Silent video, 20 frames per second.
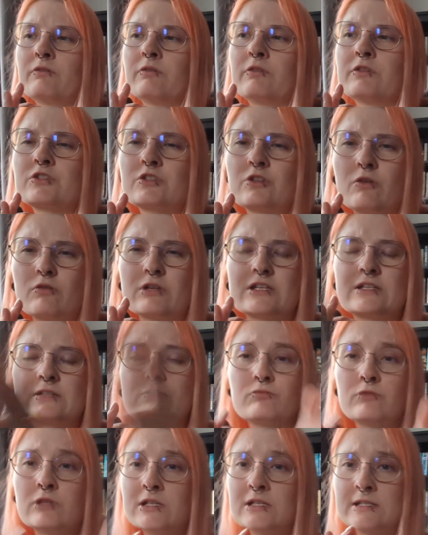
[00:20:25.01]
The story is
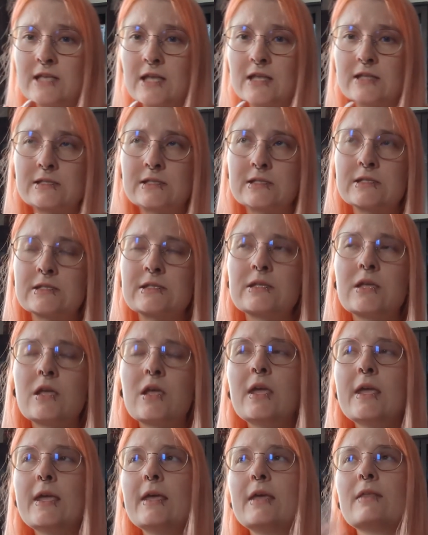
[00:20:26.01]
really senseless.
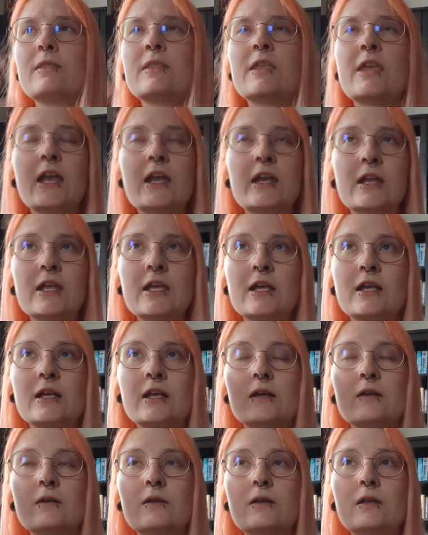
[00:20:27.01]
The
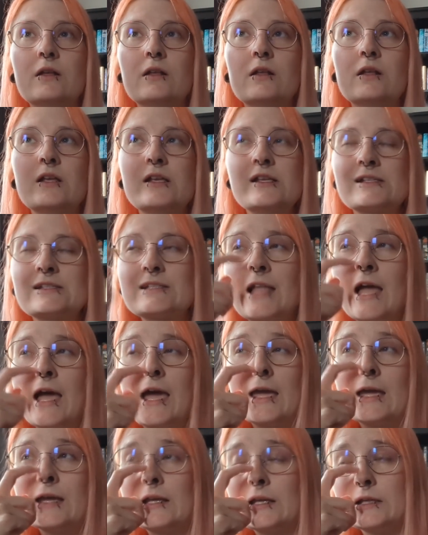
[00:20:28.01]
ending is
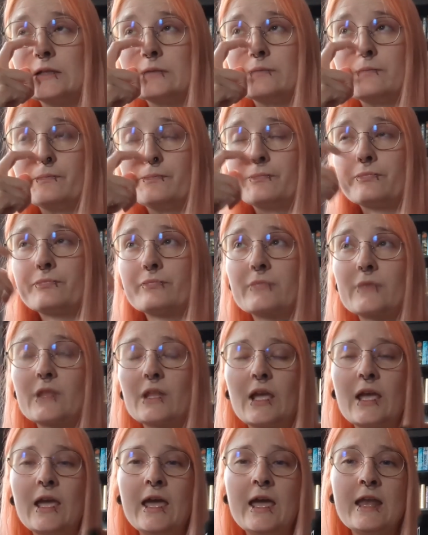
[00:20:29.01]
like
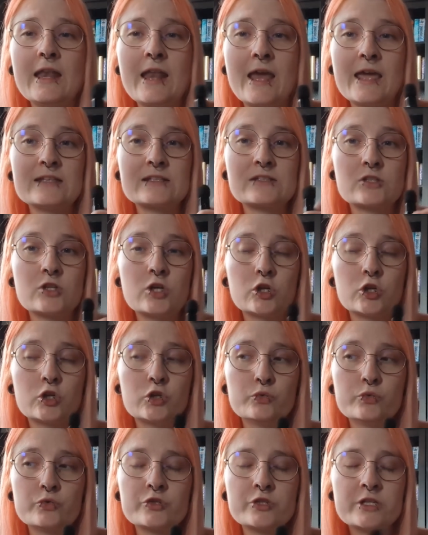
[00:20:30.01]
a nice
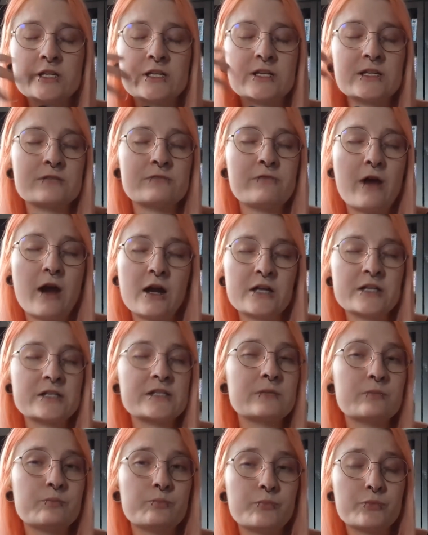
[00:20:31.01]
conclusion in as far as
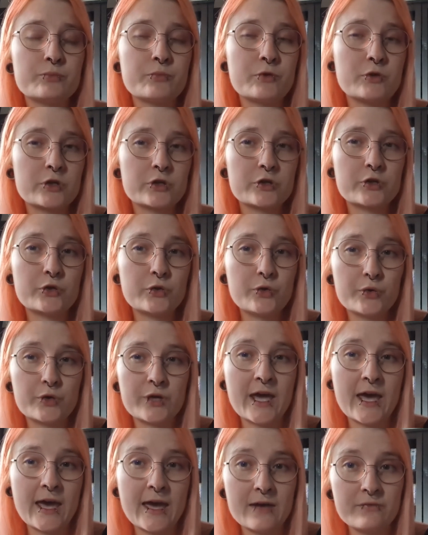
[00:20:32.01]
the book could
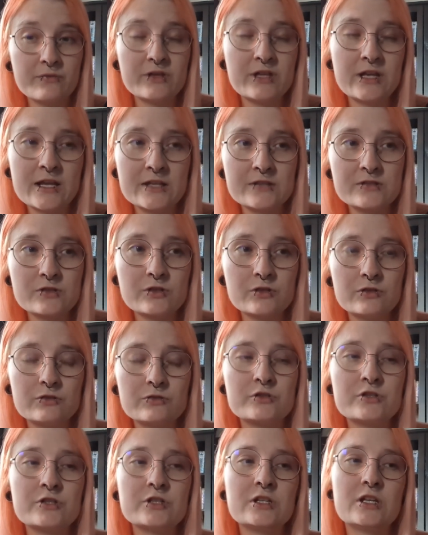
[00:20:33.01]
have a nice
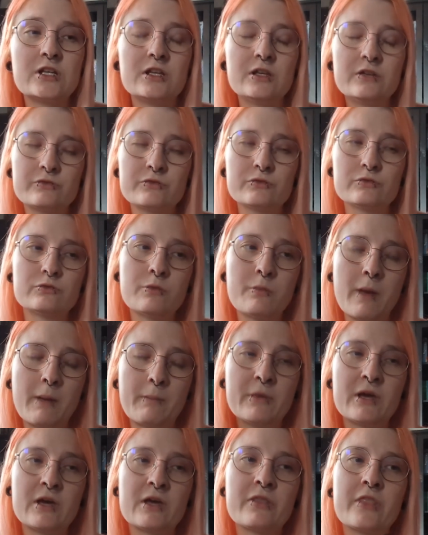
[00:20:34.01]
conclusion, if you
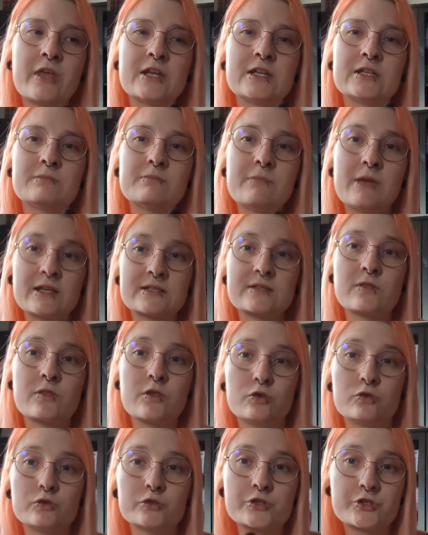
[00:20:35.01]
remember that it makes the
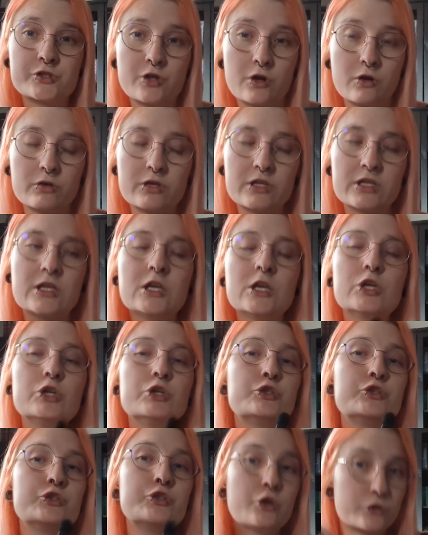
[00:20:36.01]
whole story
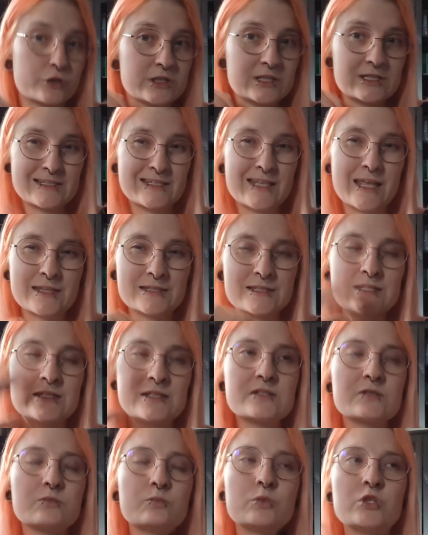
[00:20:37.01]
totally
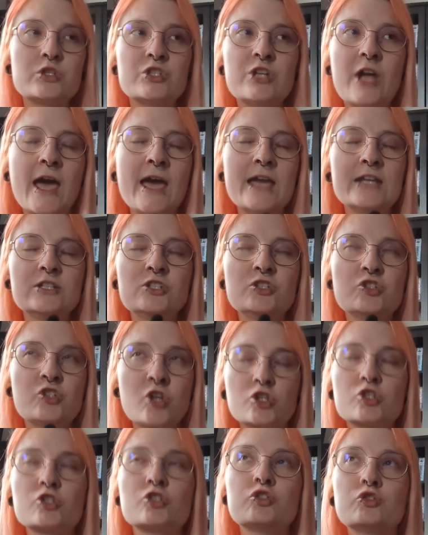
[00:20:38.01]
senseless, which I
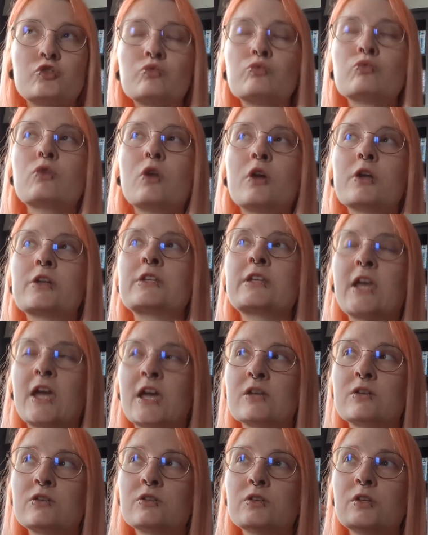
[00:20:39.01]
just do not
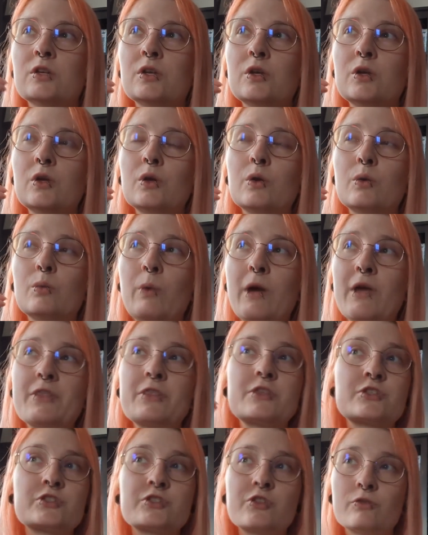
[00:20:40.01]
get why
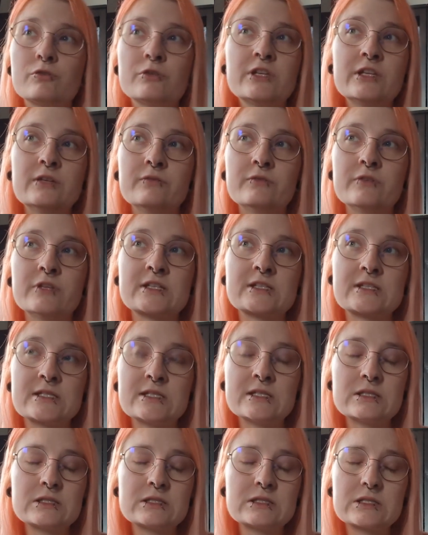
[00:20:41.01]
the story even
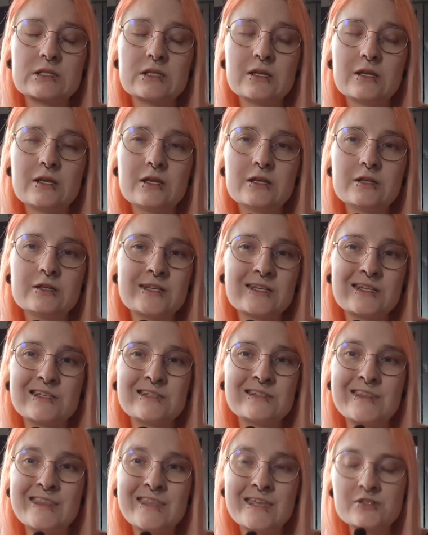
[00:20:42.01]
exists.
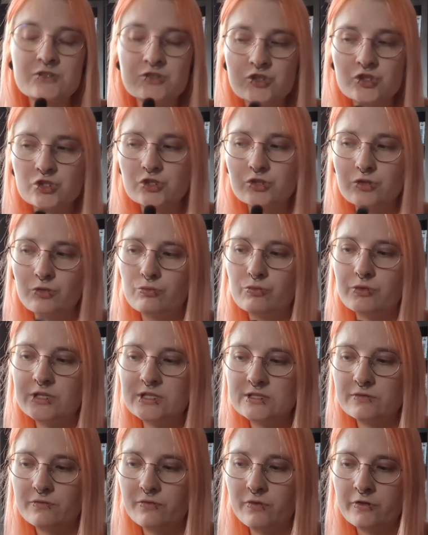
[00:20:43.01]
There's just no
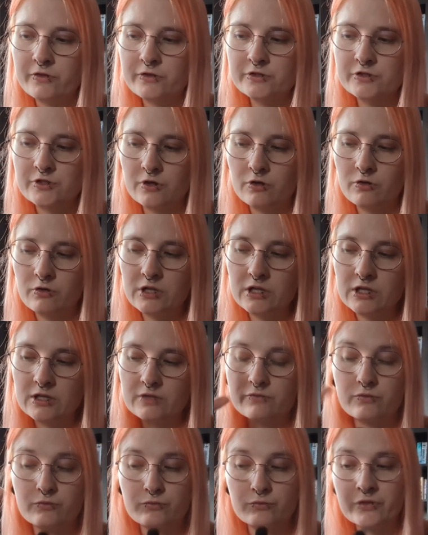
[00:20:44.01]
reason for the story
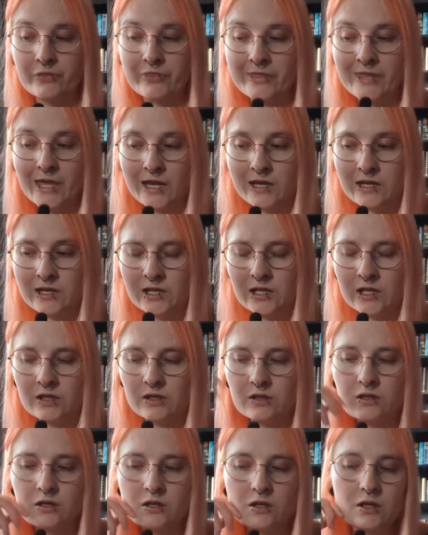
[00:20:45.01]
if you read the
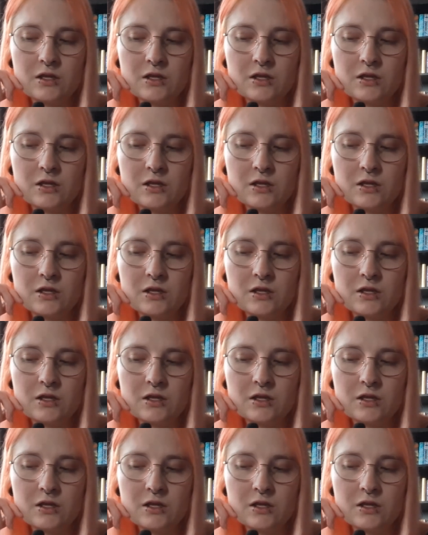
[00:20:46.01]
ending.